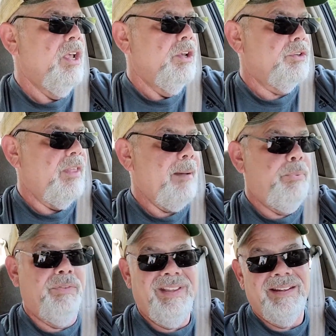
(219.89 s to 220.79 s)
So that
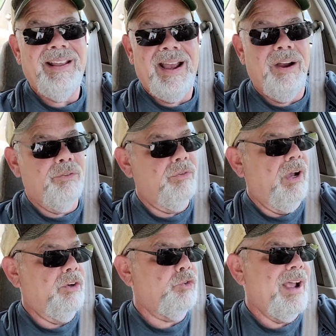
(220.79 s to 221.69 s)
put the entire
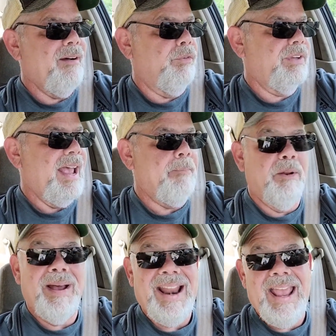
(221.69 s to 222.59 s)
travel time at
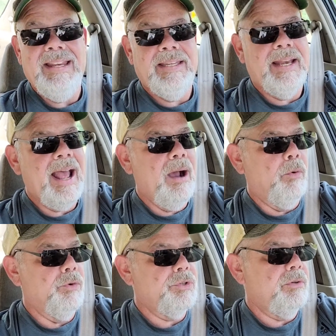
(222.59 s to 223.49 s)
about 18 hours.